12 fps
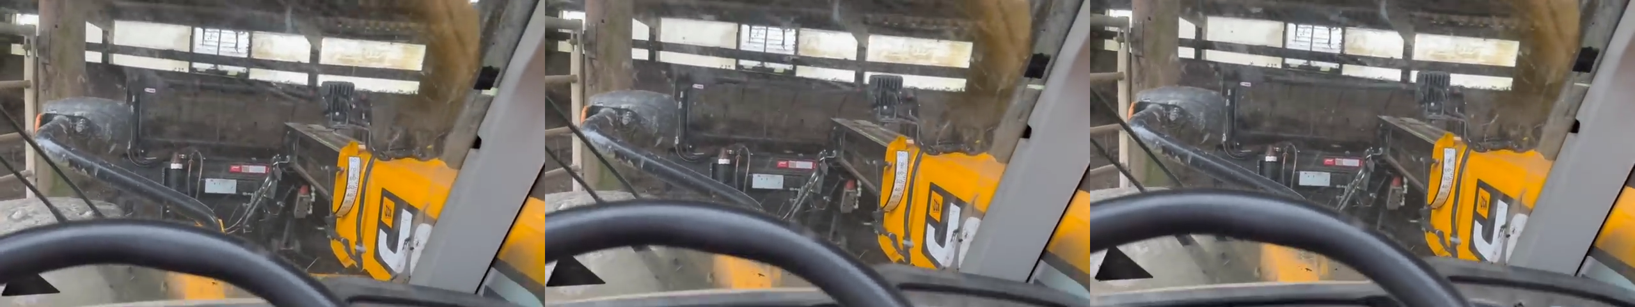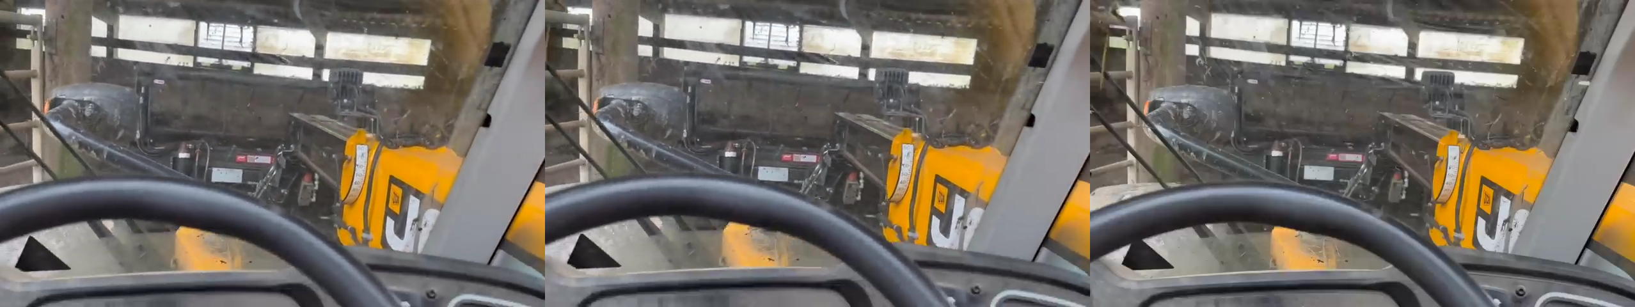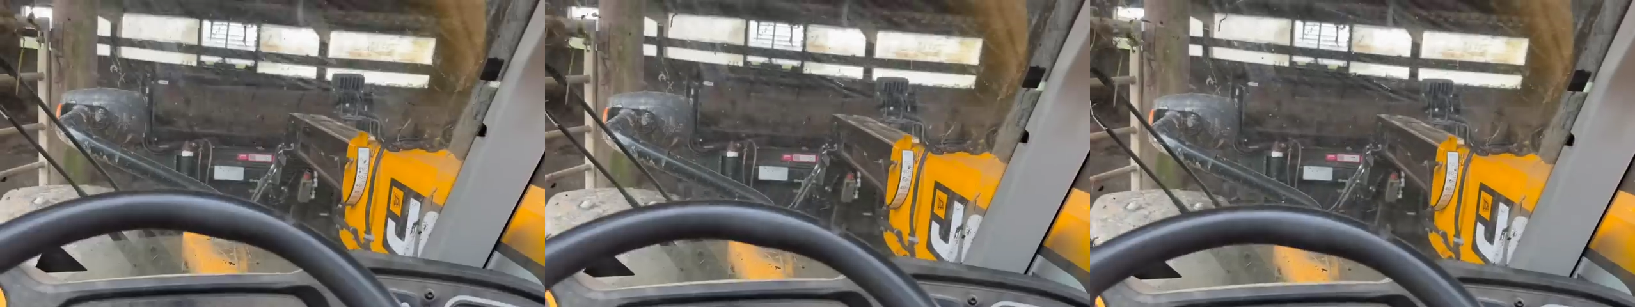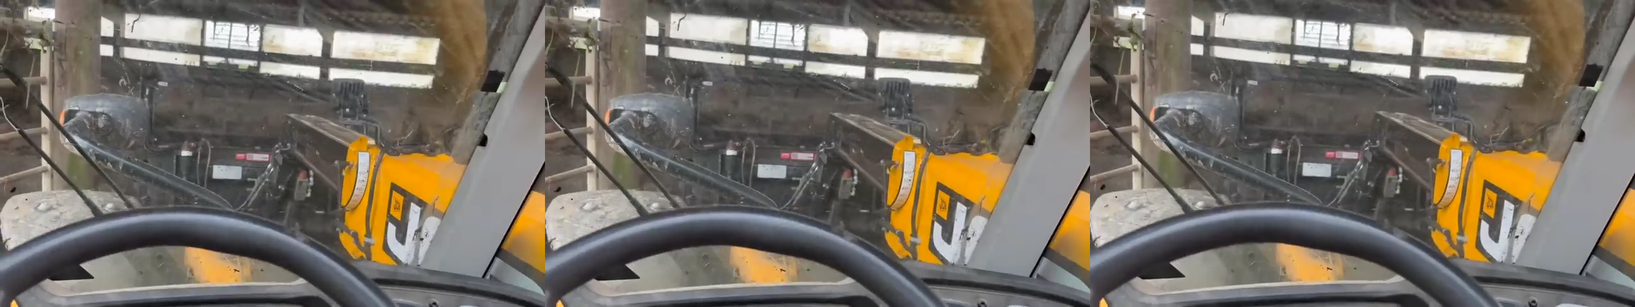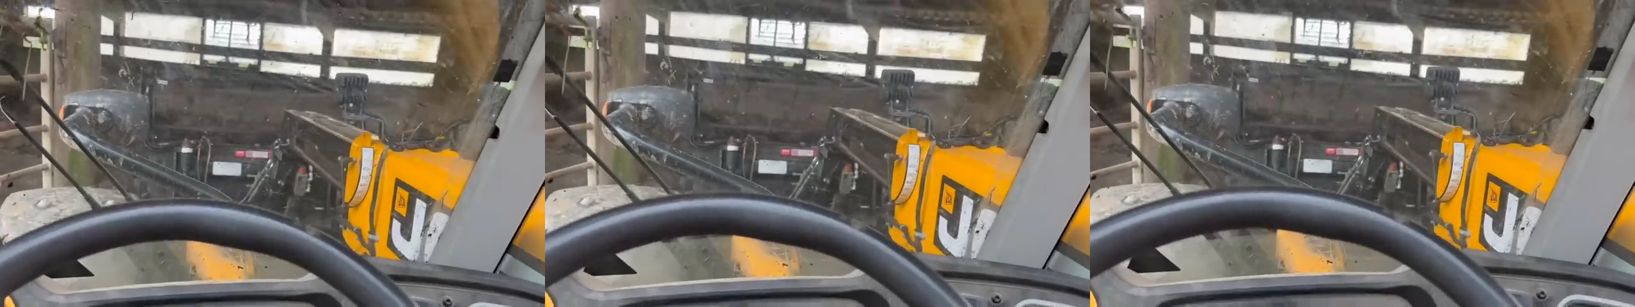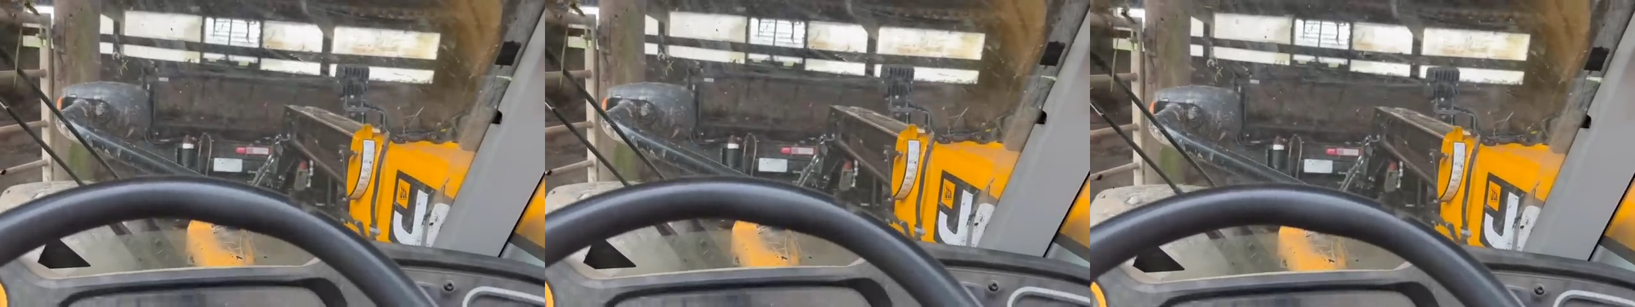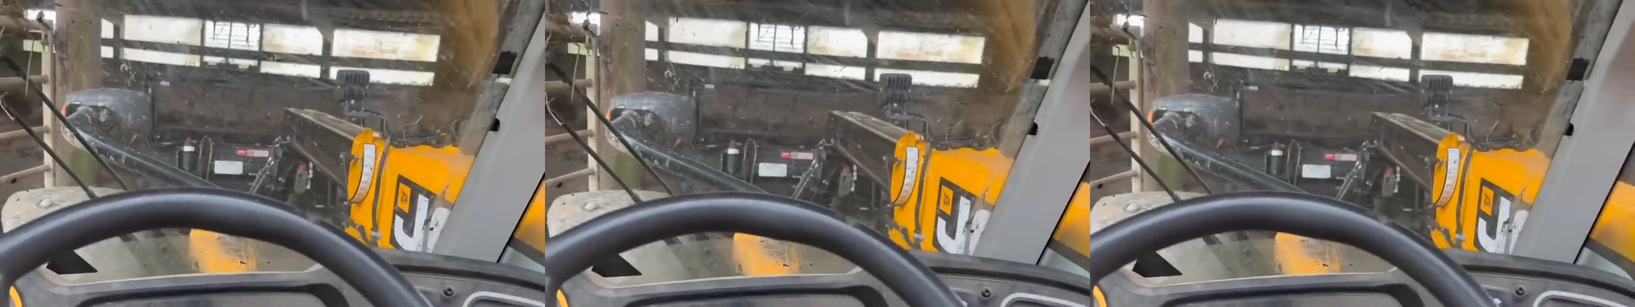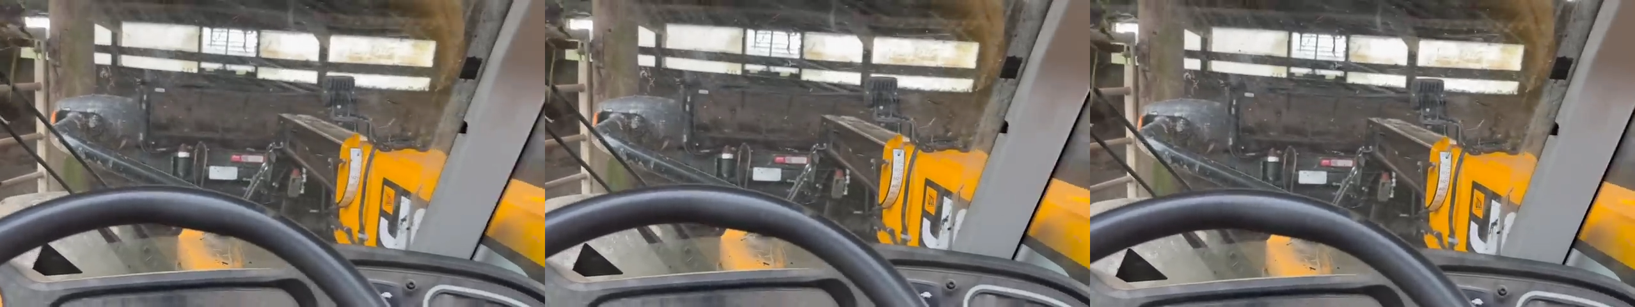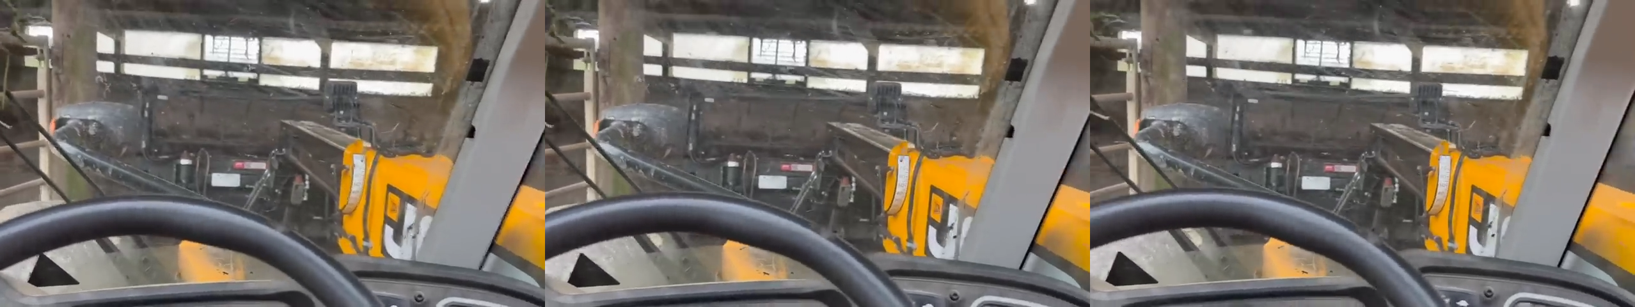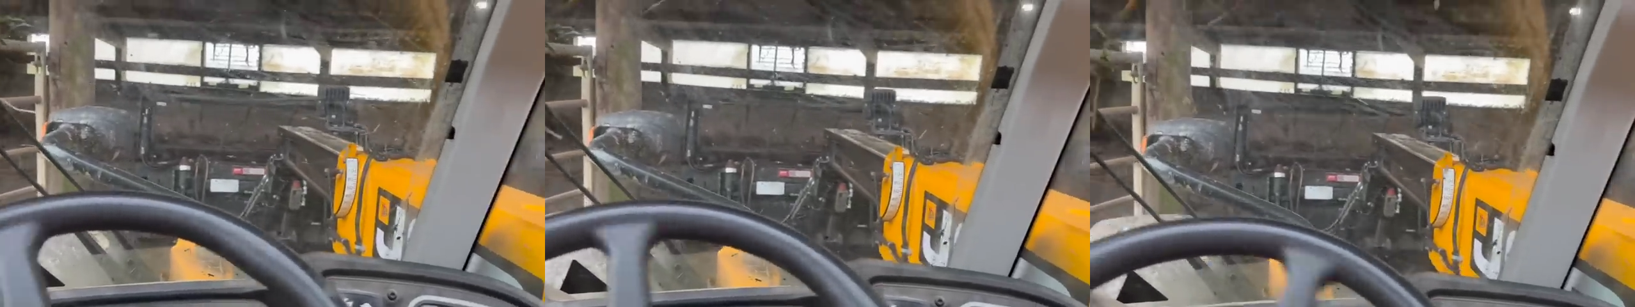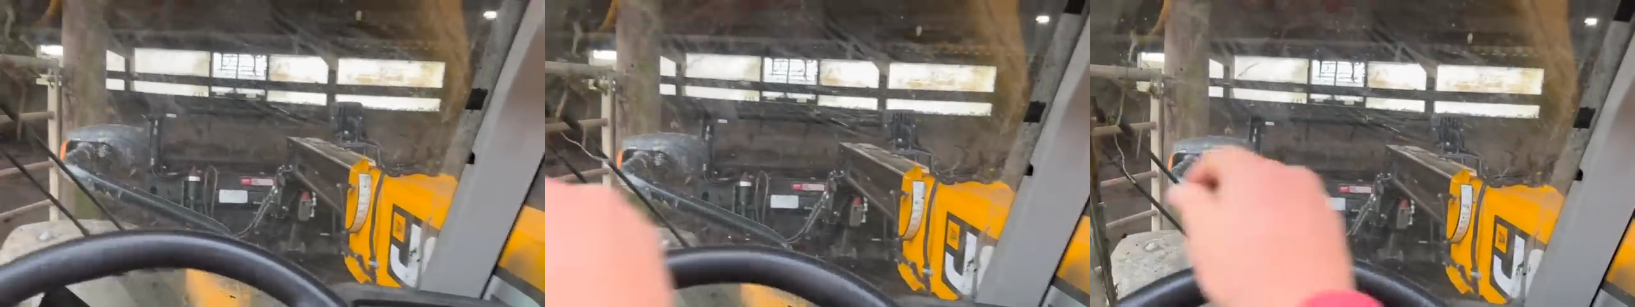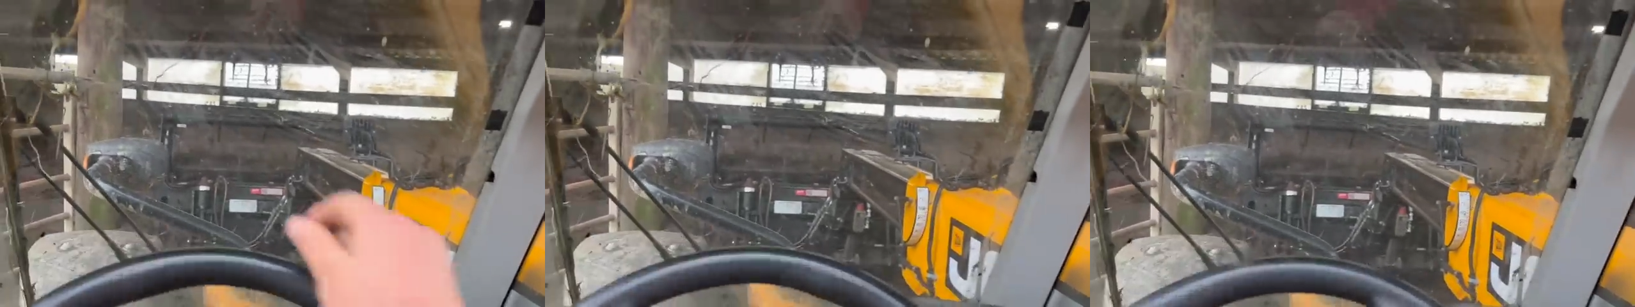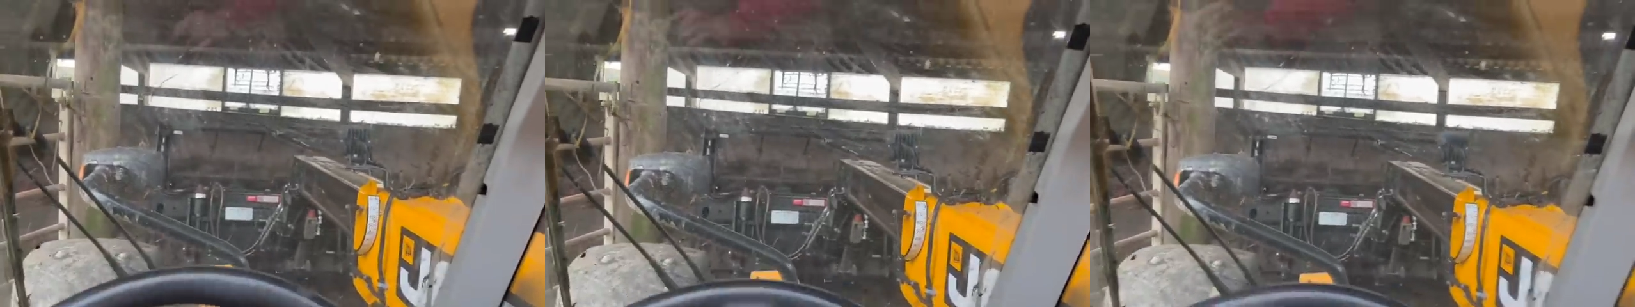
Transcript: (no speaker visible)